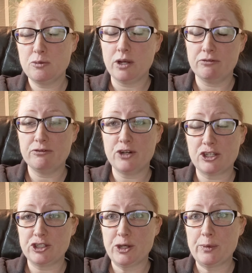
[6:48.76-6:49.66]
for
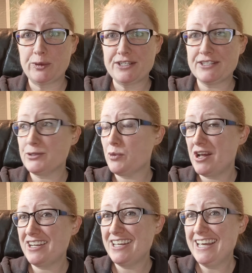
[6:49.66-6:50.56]
actually a couple reasons.
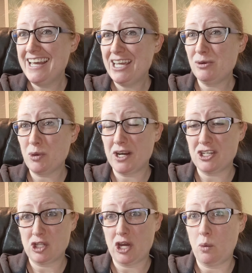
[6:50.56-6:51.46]
One, it
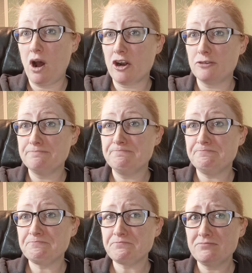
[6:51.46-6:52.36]
requires a lot of water.
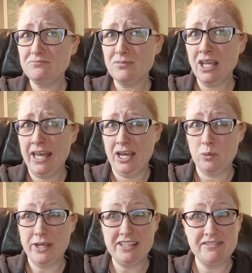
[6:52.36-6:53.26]

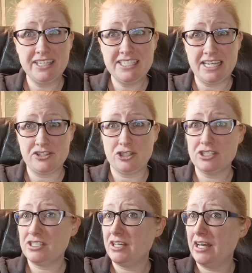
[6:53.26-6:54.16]
And we live in a
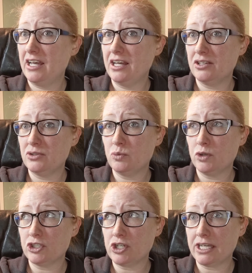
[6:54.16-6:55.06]
desert, and
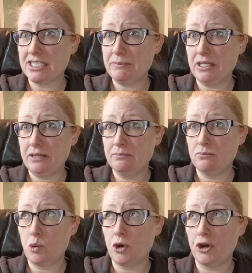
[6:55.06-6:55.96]
we're trying to be
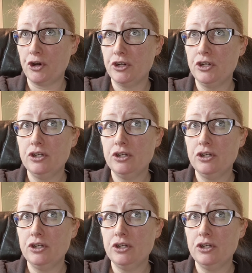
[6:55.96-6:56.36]
more